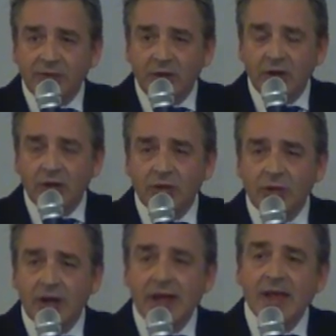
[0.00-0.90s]

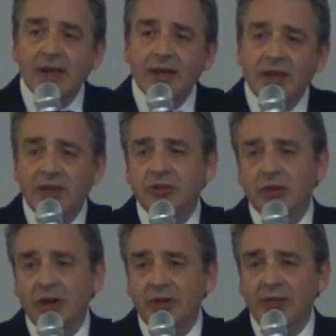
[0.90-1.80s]
follow
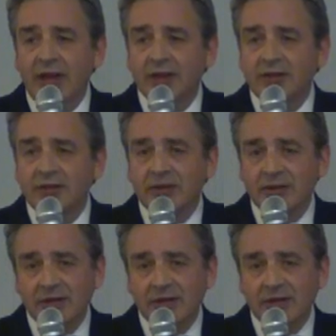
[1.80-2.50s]
Ezra Levant,